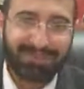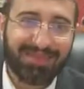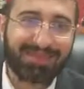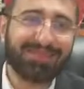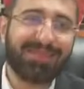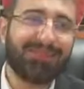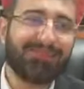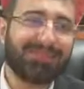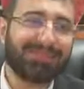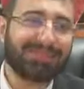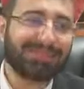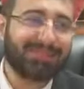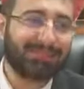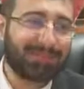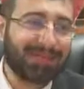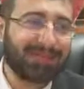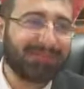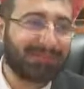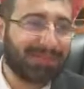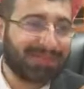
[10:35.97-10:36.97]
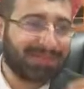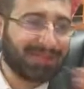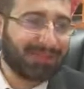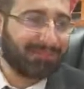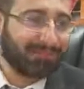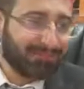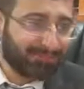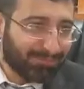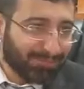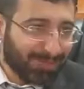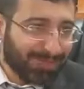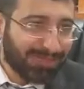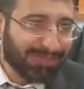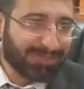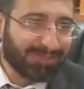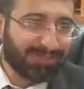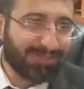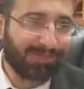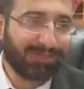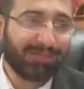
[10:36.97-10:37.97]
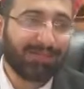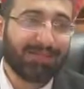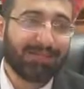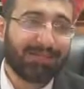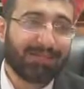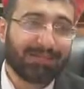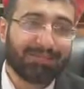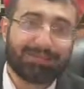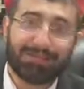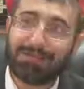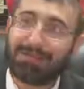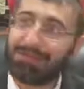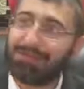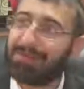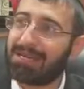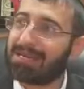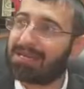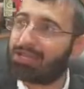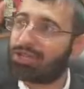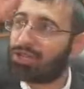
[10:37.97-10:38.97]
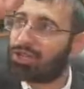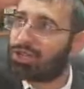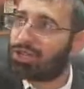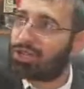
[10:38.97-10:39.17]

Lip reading: let me spend my time praying here. So he makes